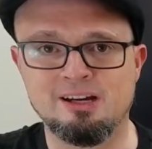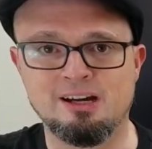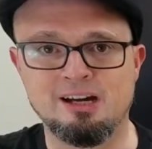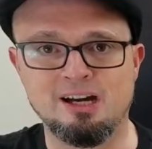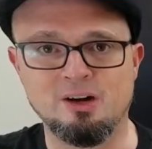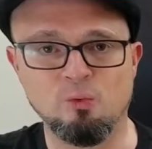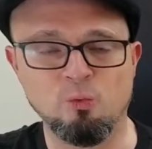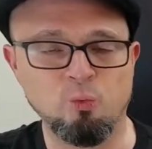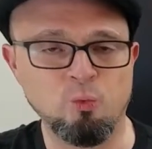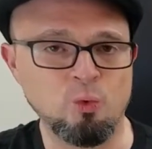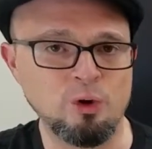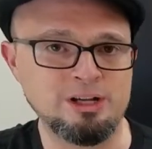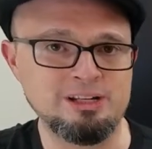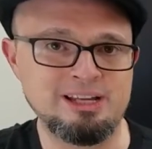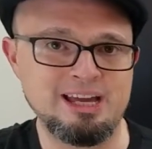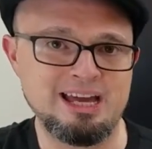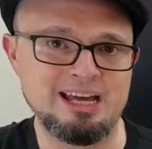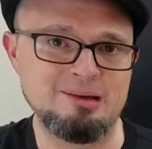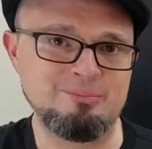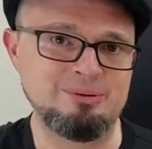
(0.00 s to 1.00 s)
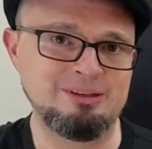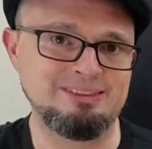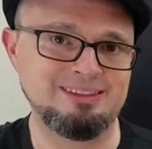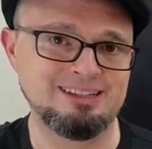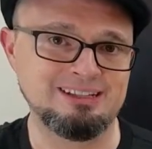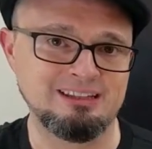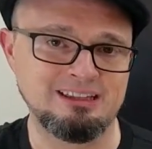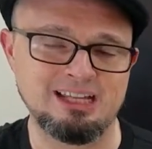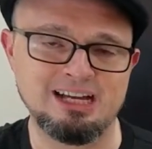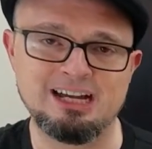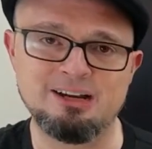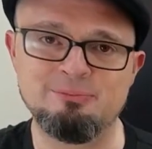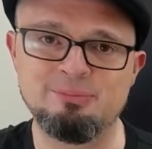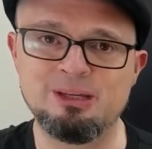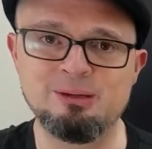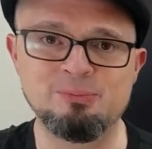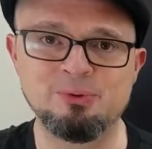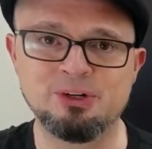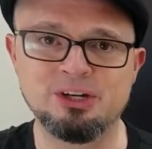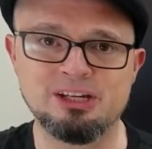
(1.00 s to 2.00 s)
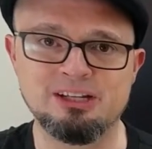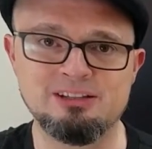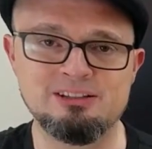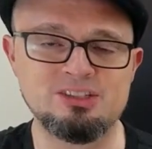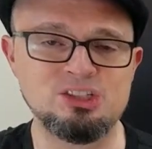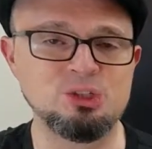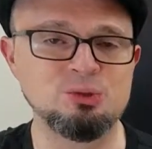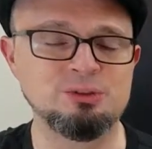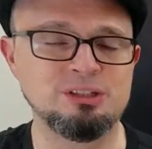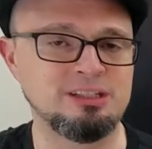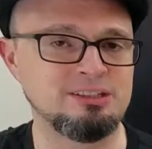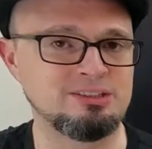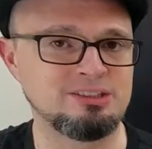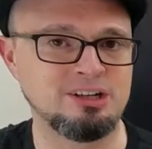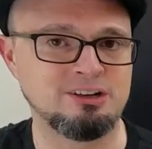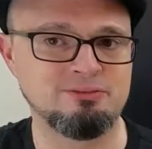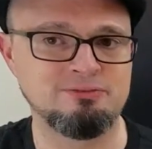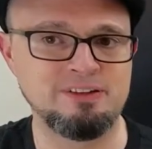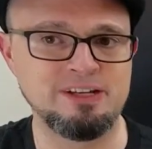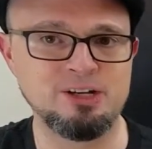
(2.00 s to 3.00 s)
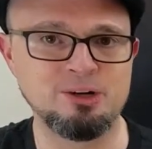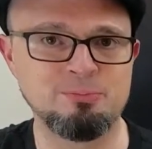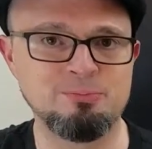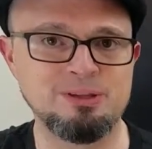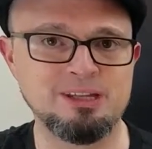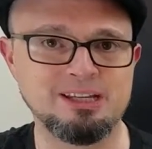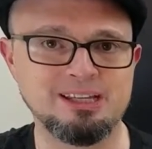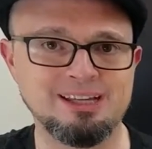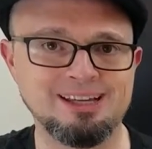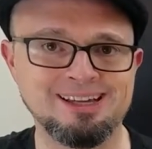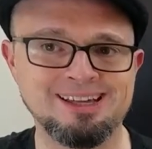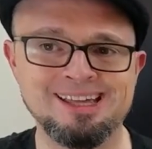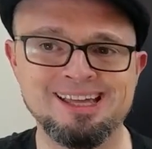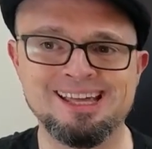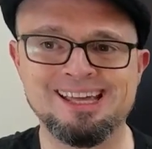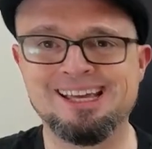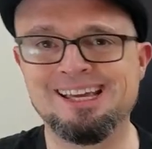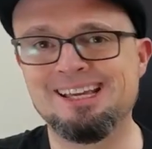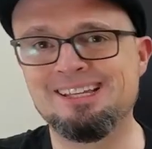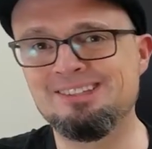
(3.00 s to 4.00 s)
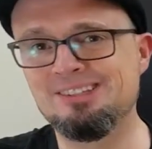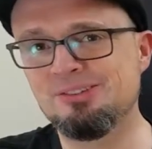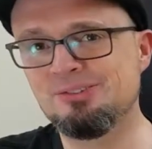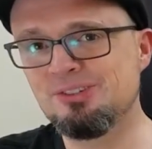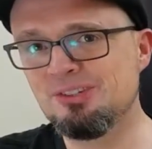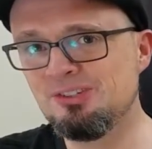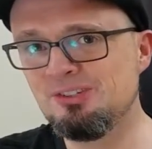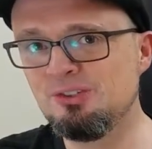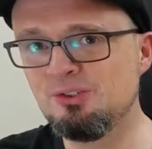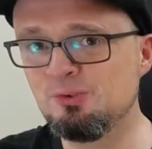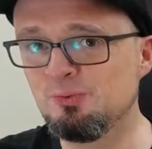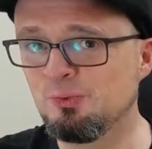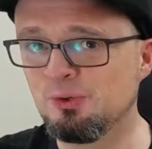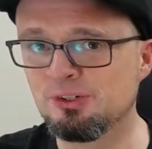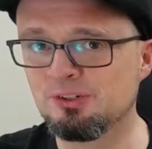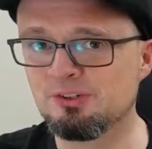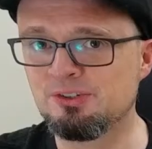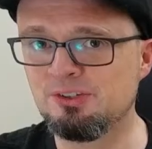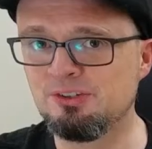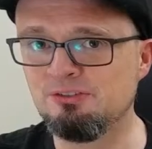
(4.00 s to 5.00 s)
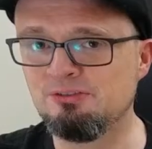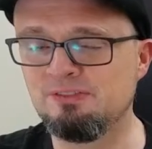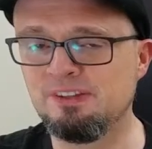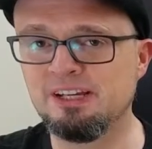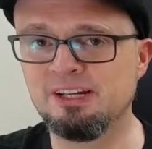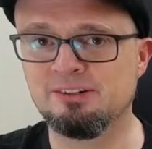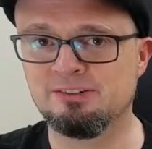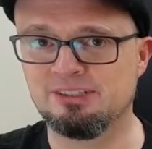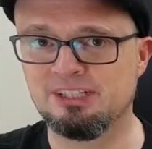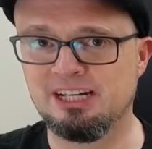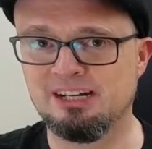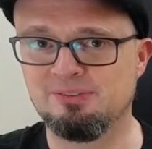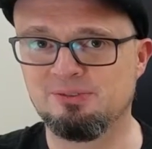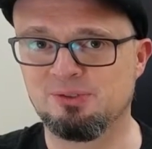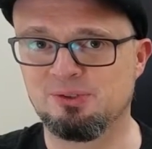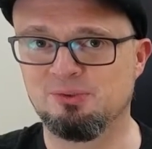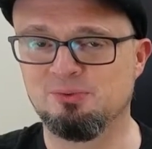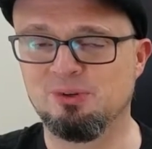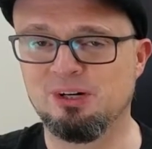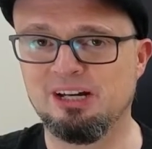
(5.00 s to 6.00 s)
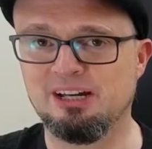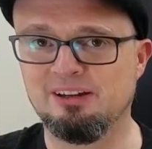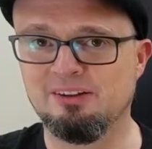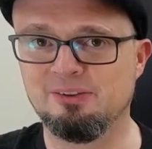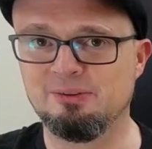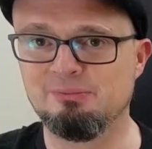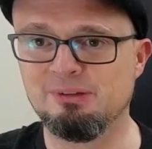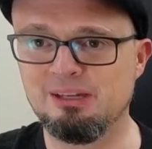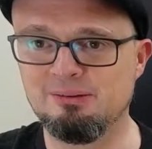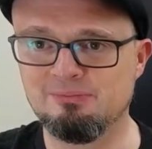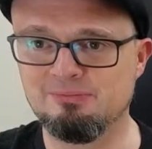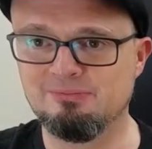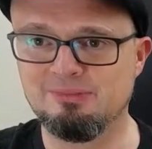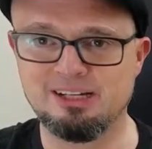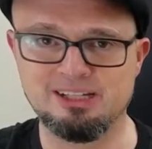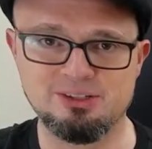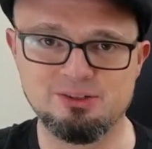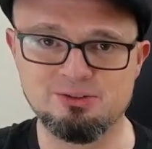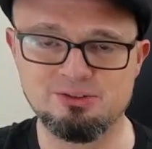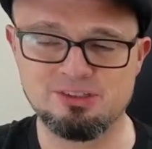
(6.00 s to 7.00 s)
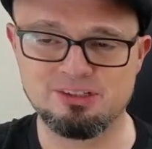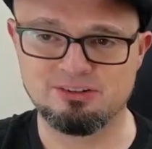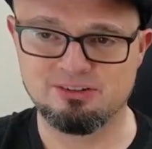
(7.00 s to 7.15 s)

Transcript: One habit that a lot of people get into when they start finger picking is they'll just use one or two fingers after a while. They might use their